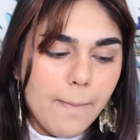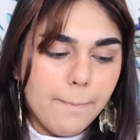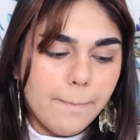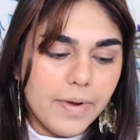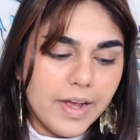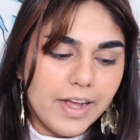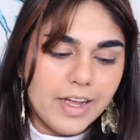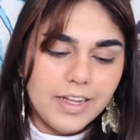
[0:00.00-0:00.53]

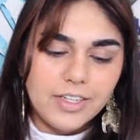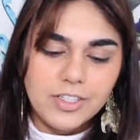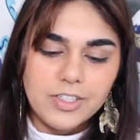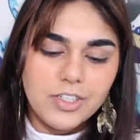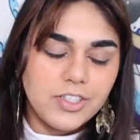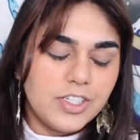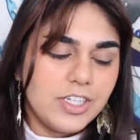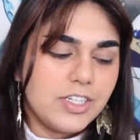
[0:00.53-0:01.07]

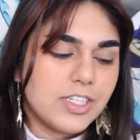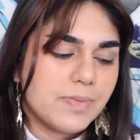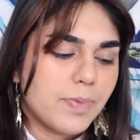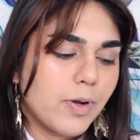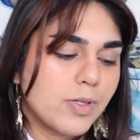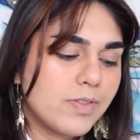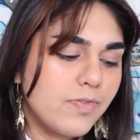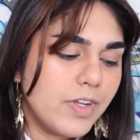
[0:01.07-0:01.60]
But she just
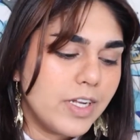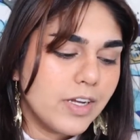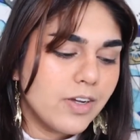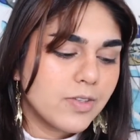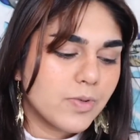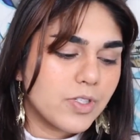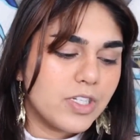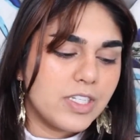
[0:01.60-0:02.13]
posts
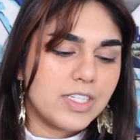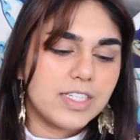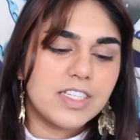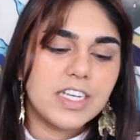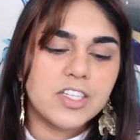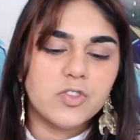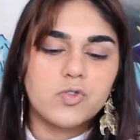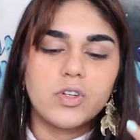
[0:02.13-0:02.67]
videos where she's just
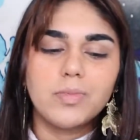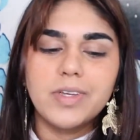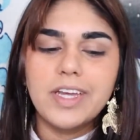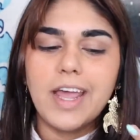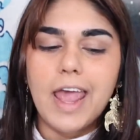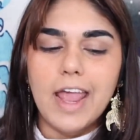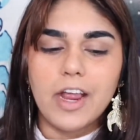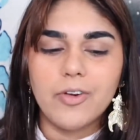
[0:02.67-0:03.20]

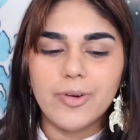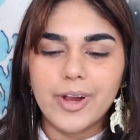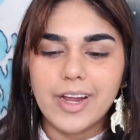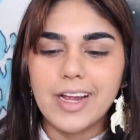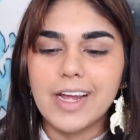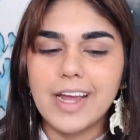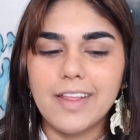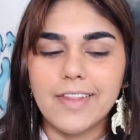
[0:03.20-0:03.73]
extremely
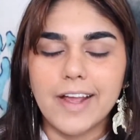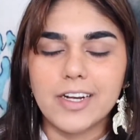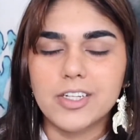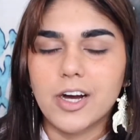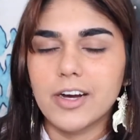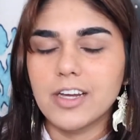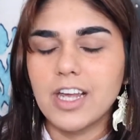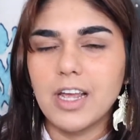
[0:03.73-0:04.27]
angry and like
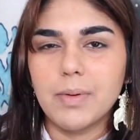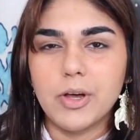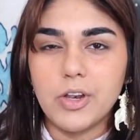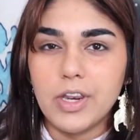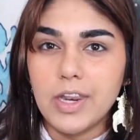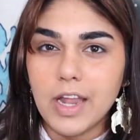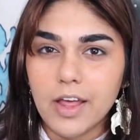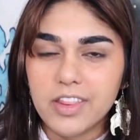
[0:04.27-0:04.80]
talking
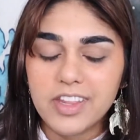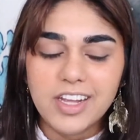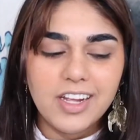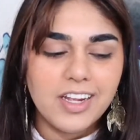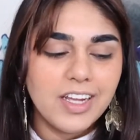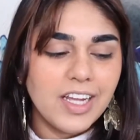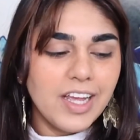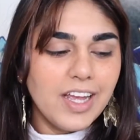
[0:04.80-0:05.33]
about
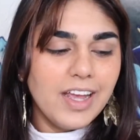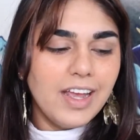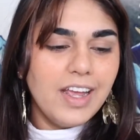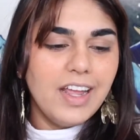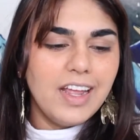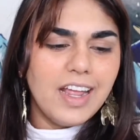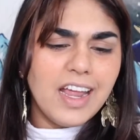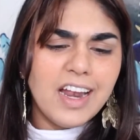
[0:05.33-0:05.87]
nothing.
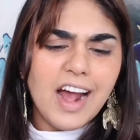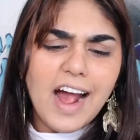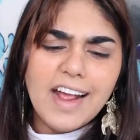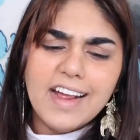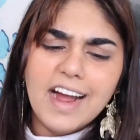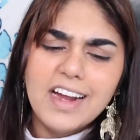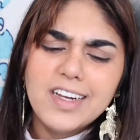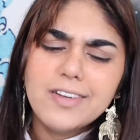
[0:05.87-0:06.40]
And I
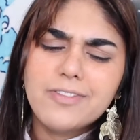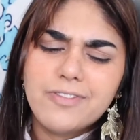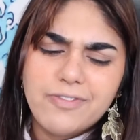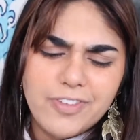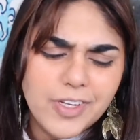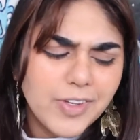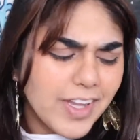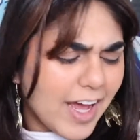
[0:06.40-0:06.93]
kind of
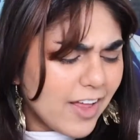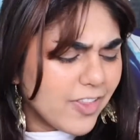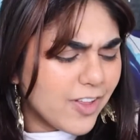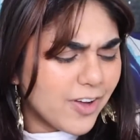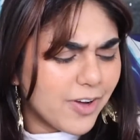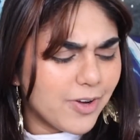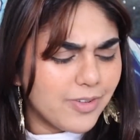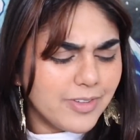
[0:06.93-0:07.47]
feel that
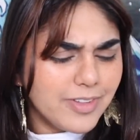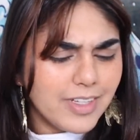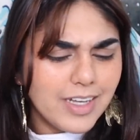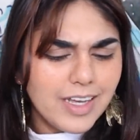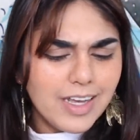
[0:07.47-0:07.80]
though.